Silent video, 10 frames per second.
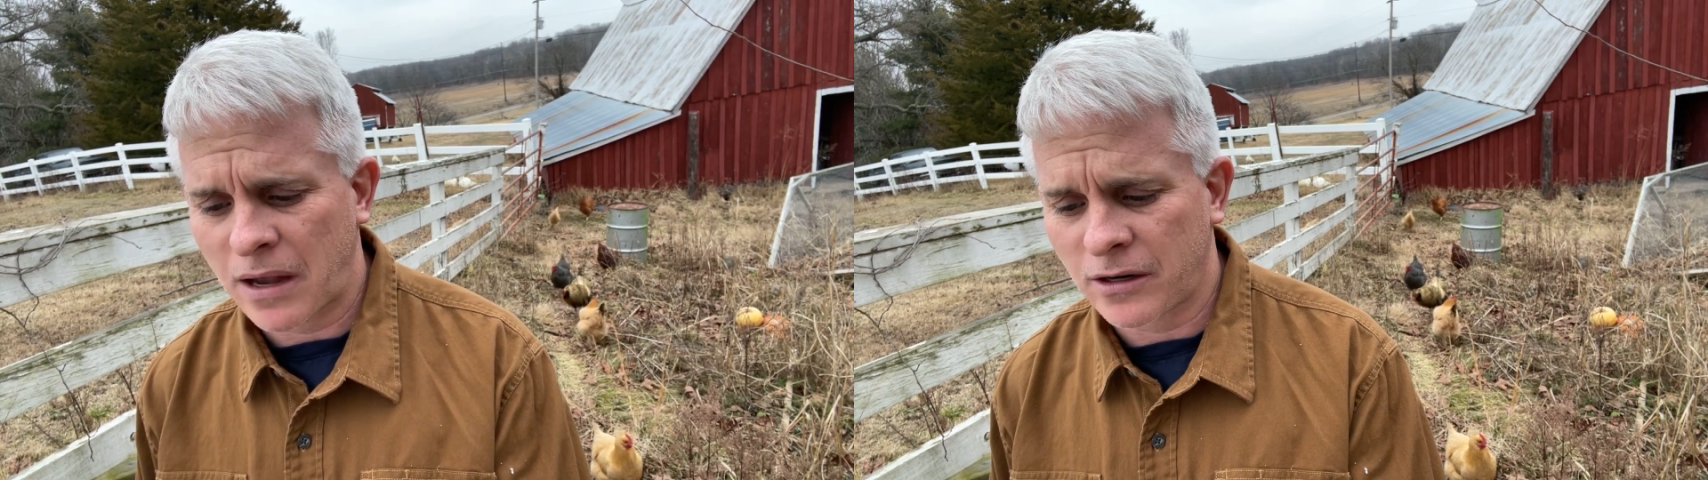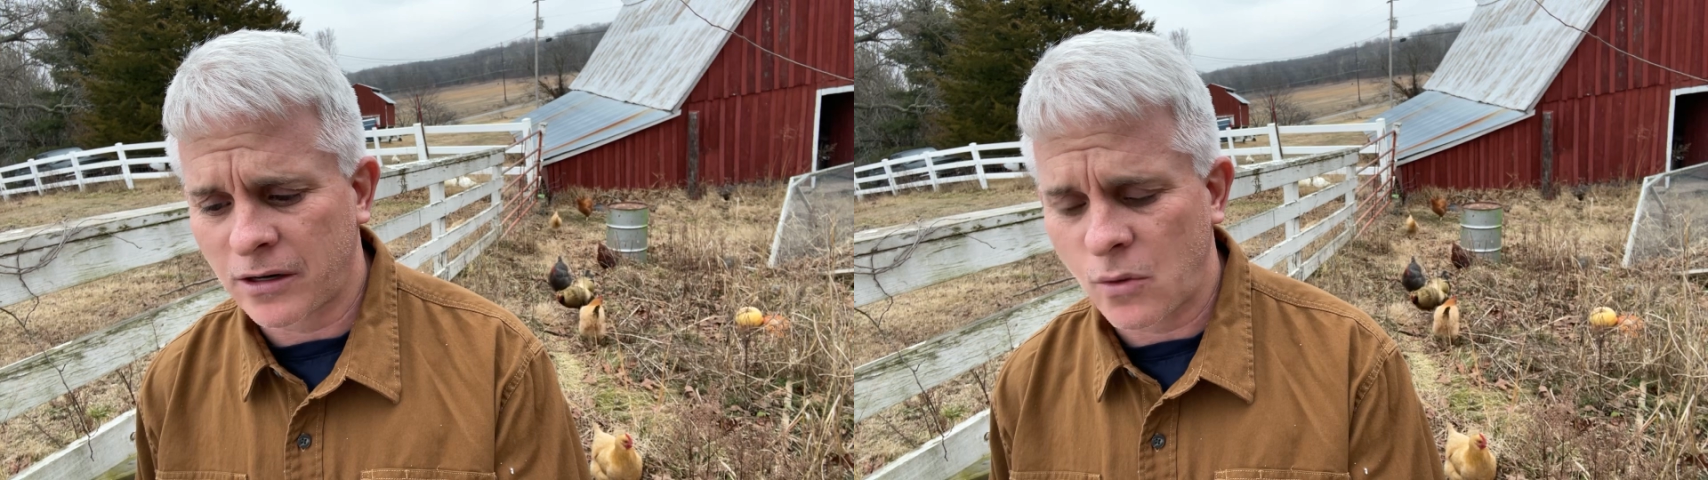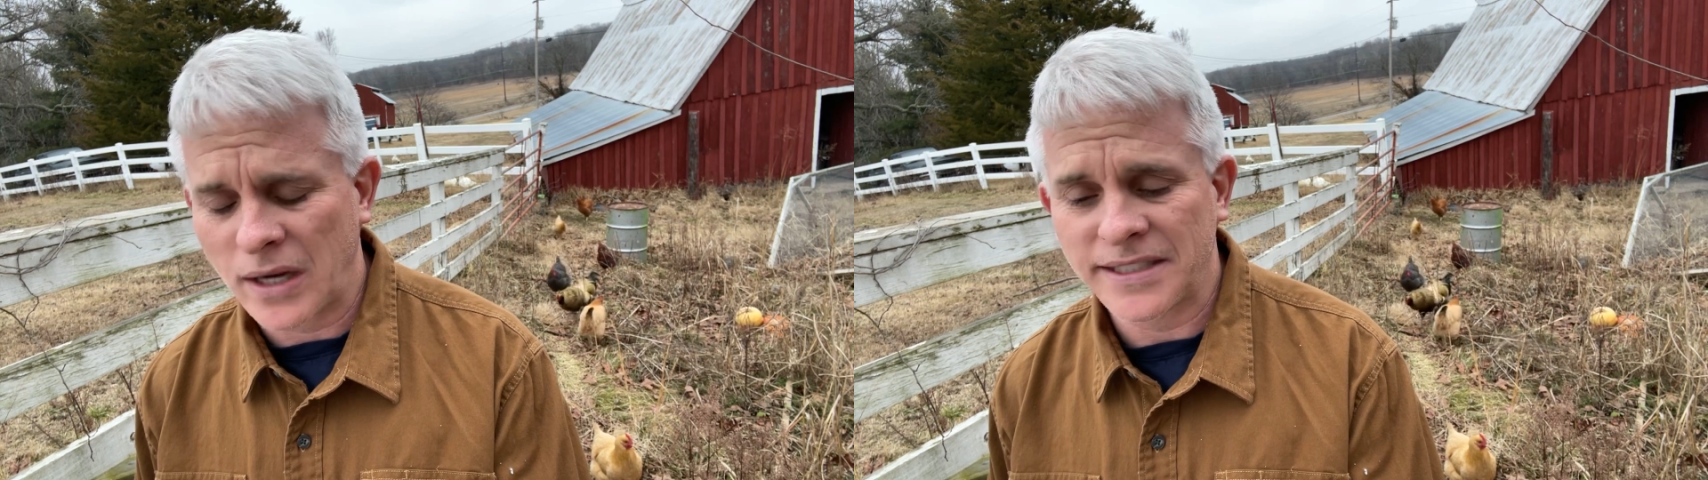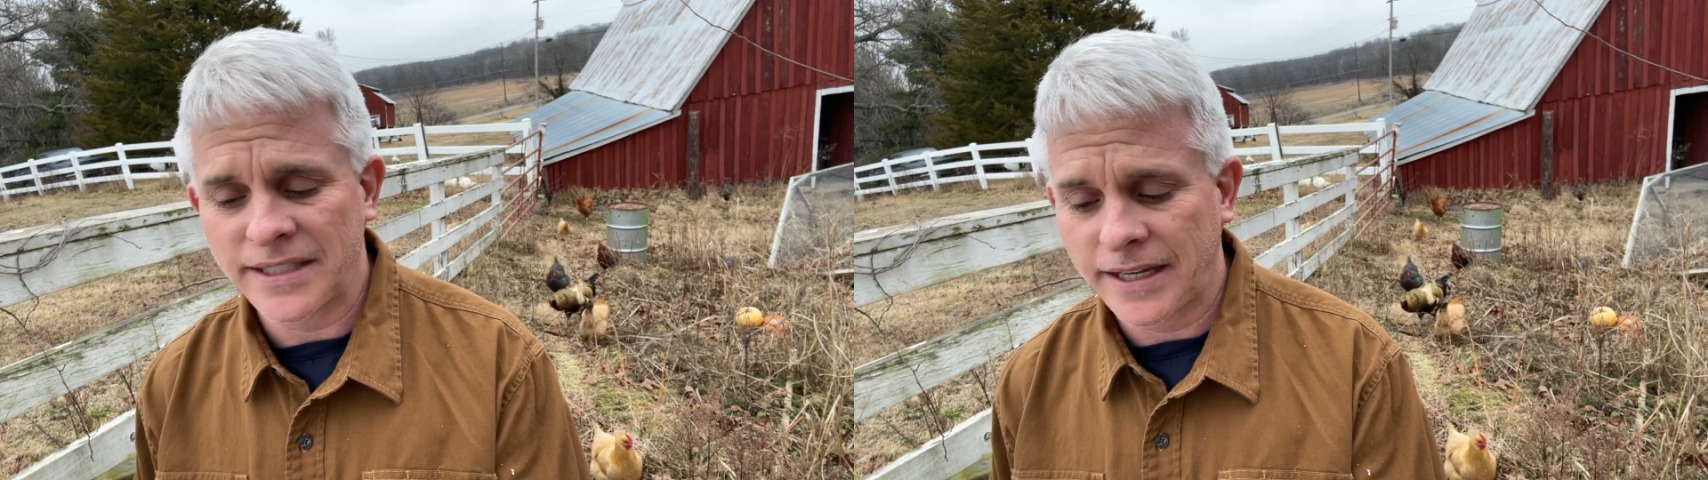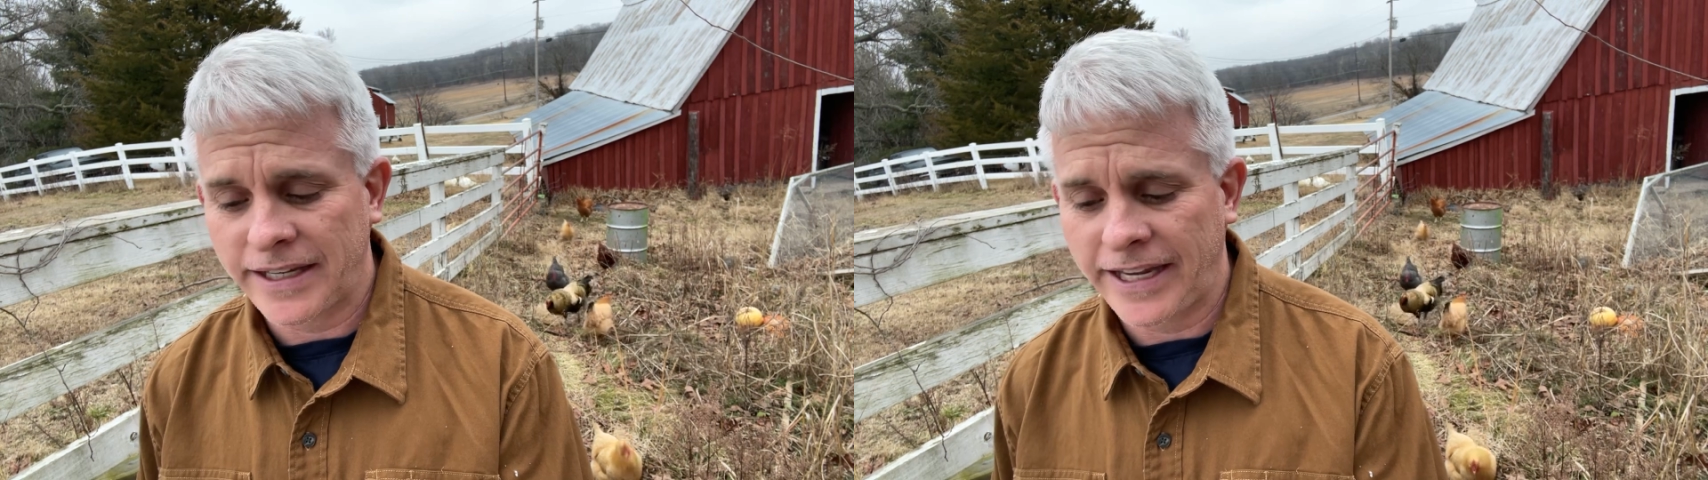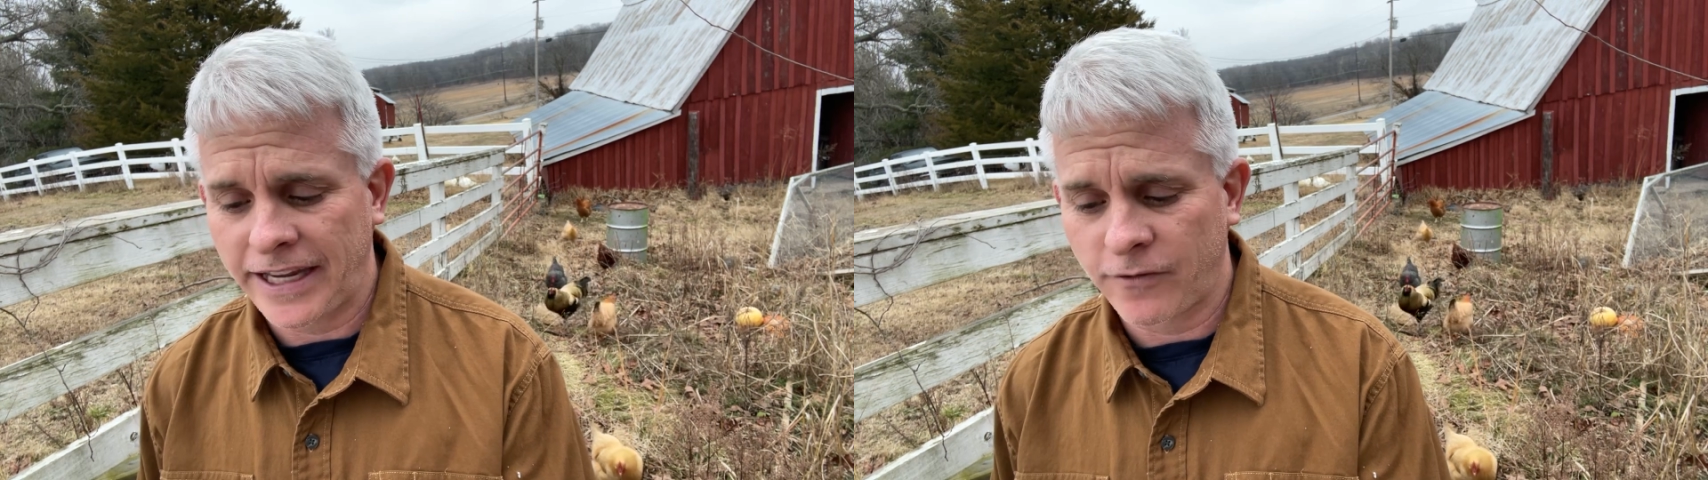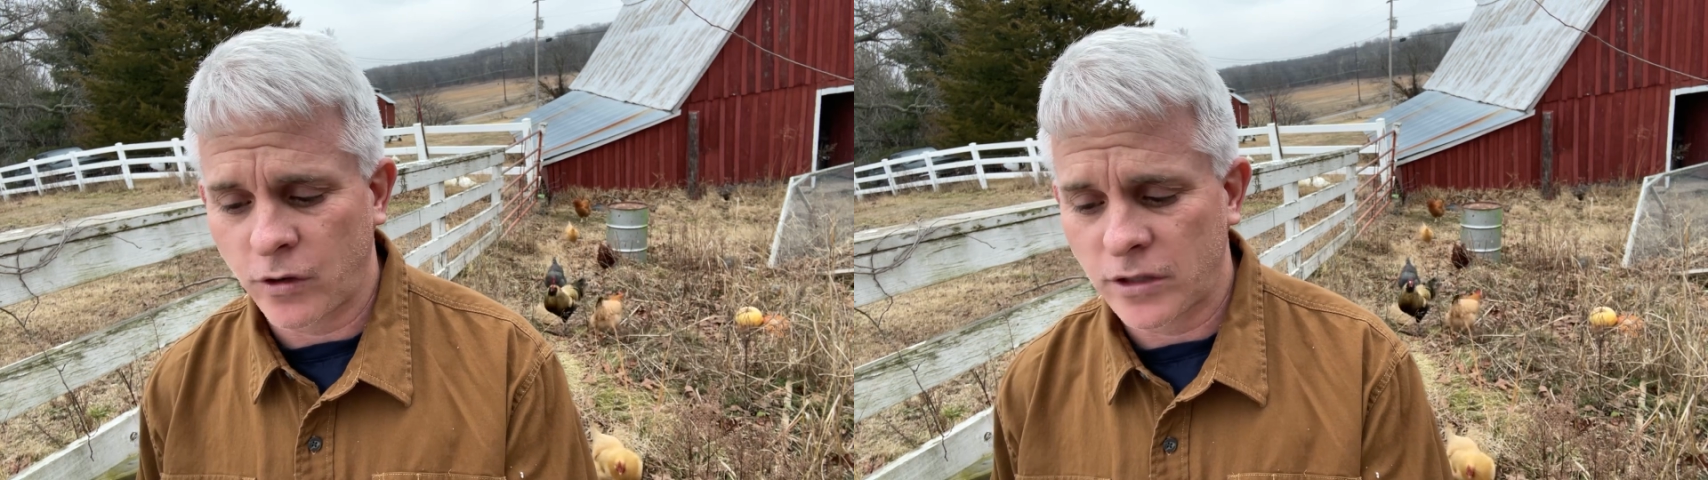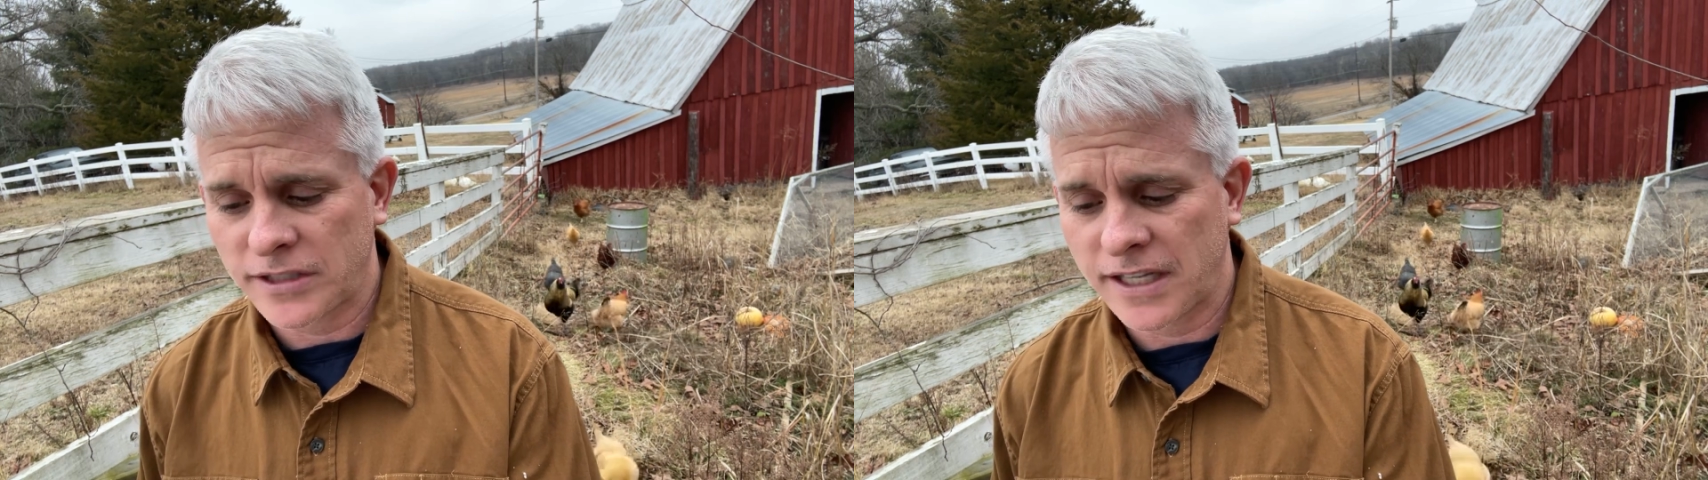requesting a king for
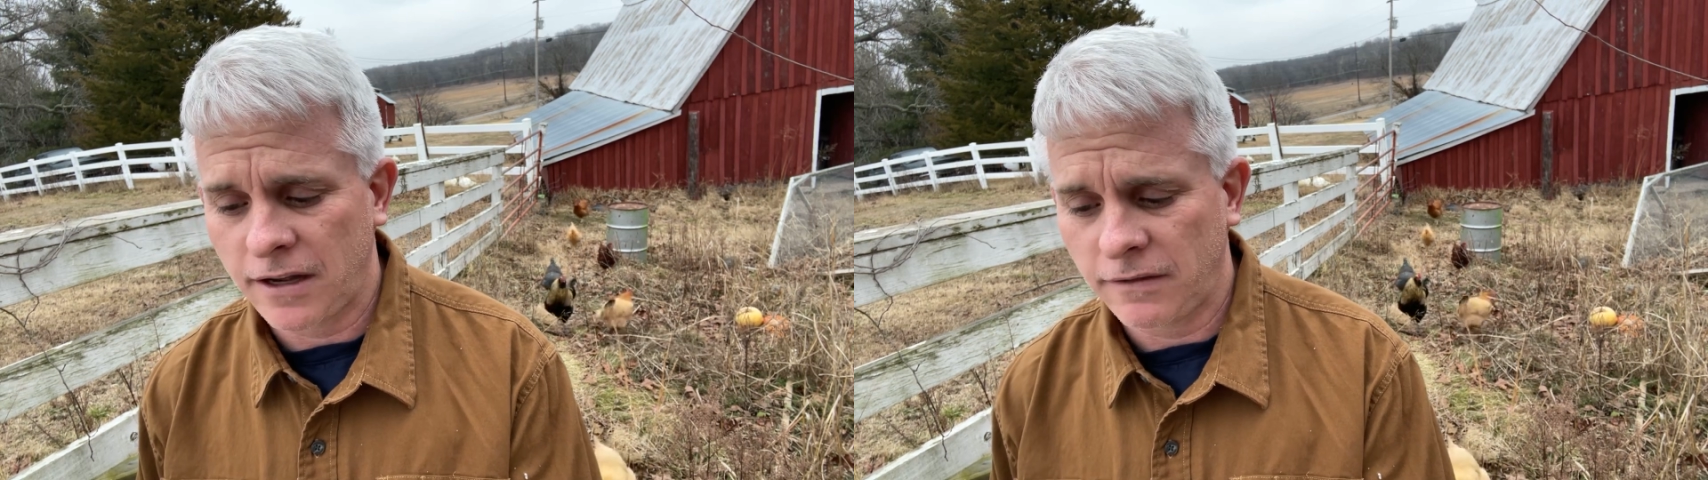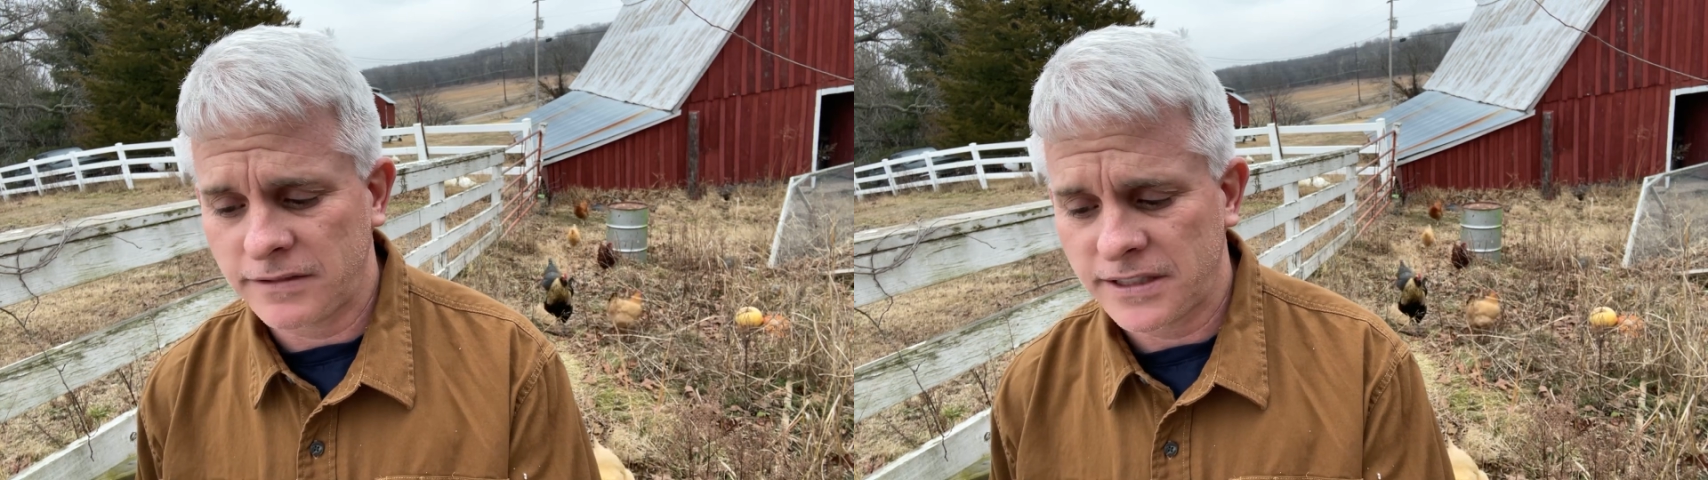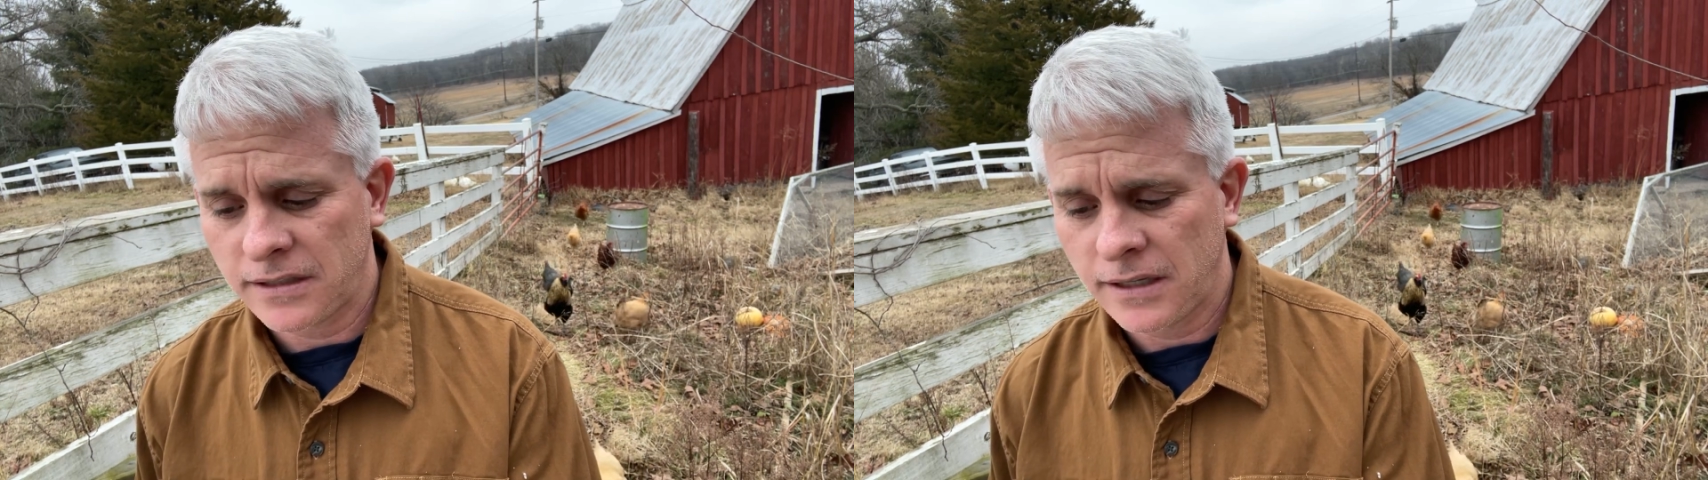yourselves.